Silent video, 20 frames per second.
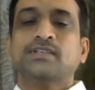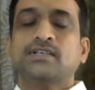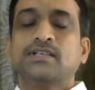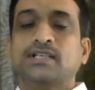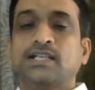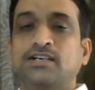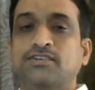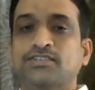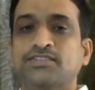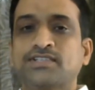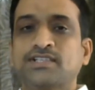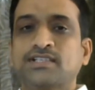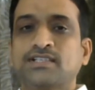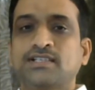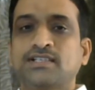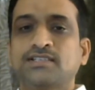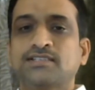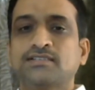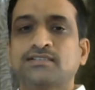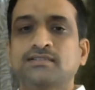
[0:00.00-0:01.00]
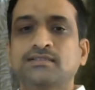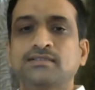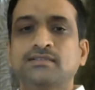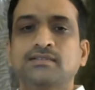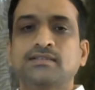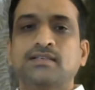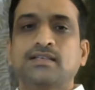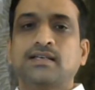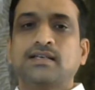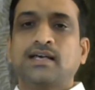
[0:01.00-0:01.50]
nervous regulation
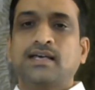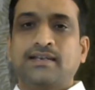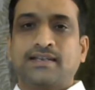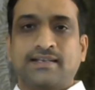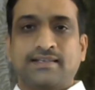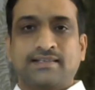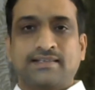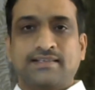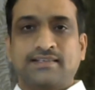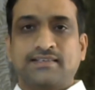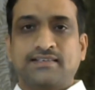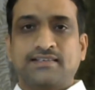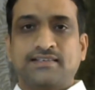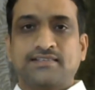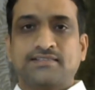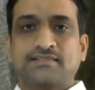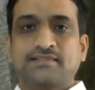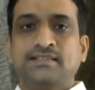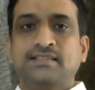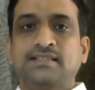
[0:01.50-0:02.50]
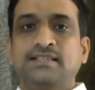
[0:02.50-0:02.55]
and renal regulation.